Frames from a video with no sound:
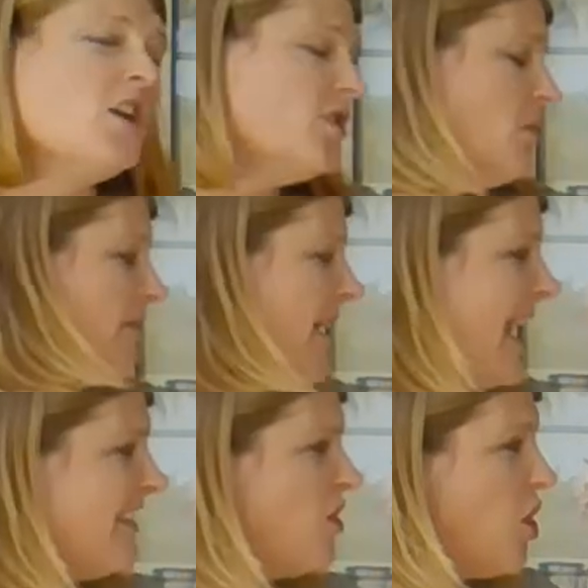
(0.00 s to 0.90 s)
So if
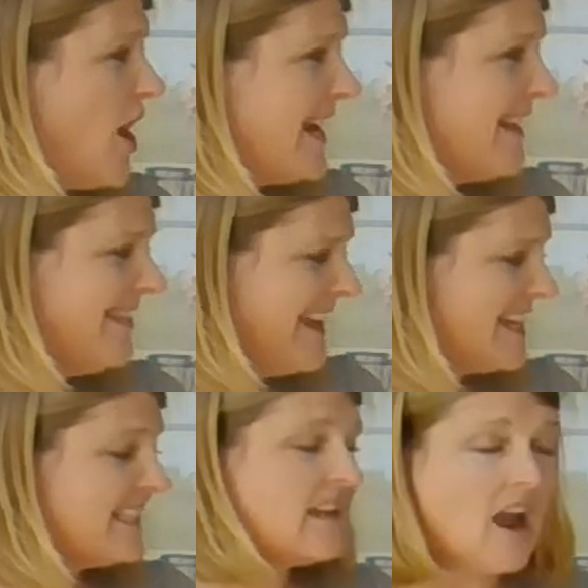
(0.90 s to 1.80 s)
I look at
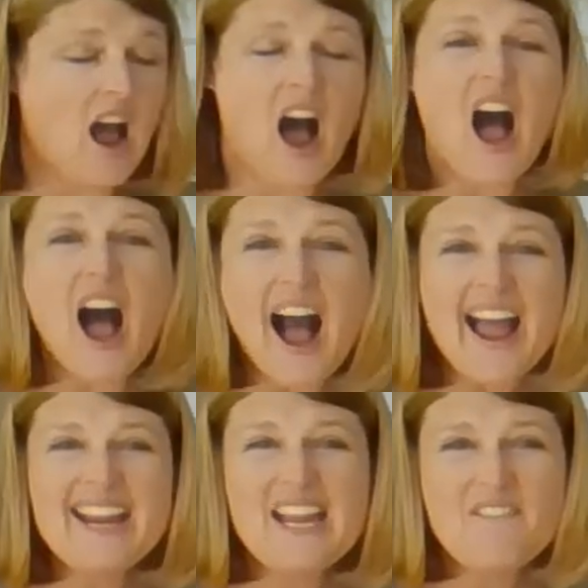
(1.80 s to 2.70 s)
this,
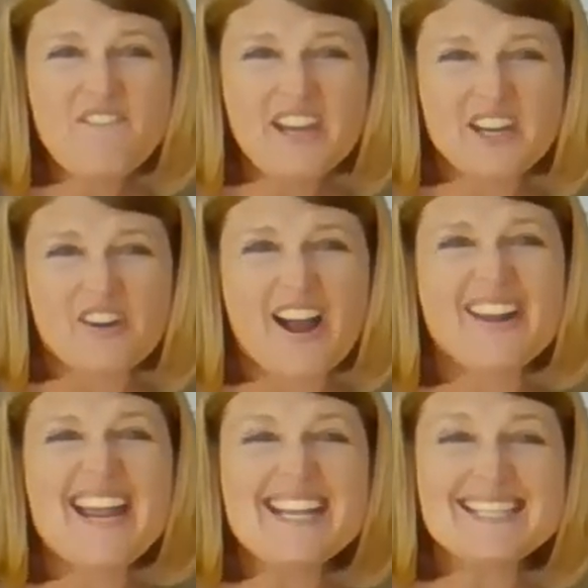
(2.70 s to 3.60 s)
I can figure
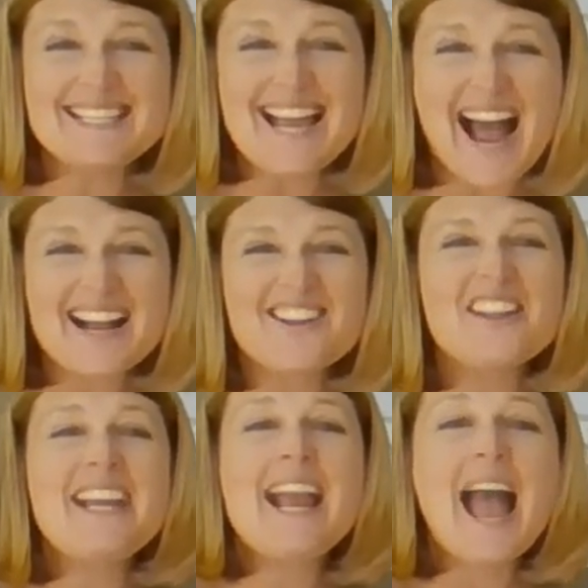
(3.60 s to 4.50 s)
out
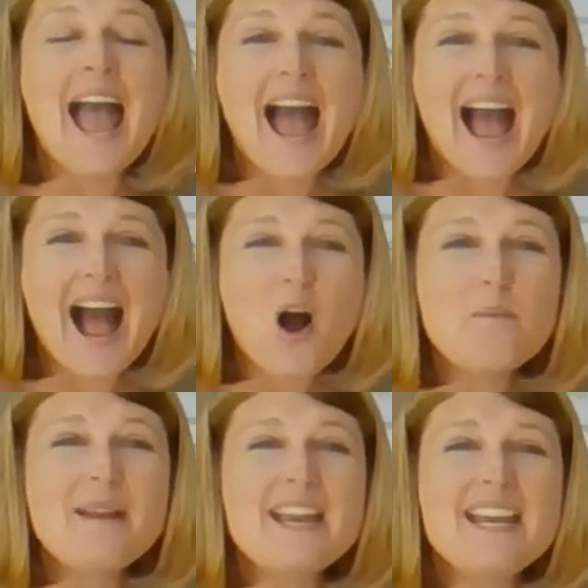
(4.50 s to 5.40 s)
exactly how
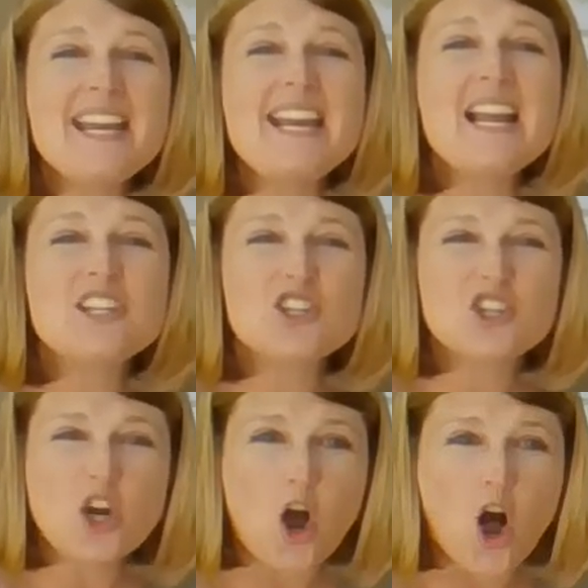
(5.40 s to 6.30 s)
many
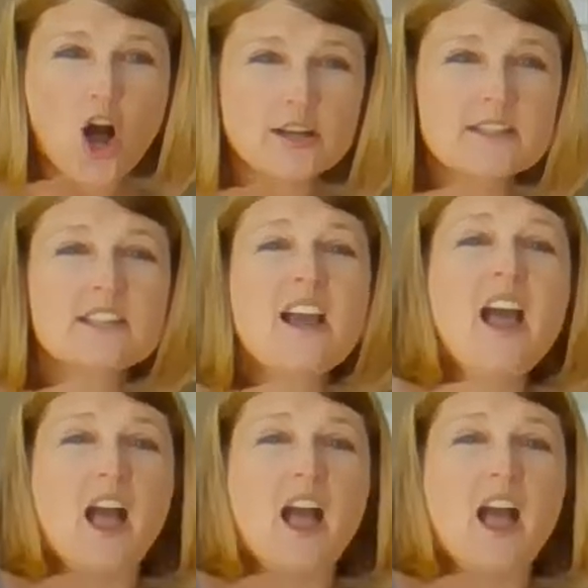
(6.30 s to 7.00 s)
dogs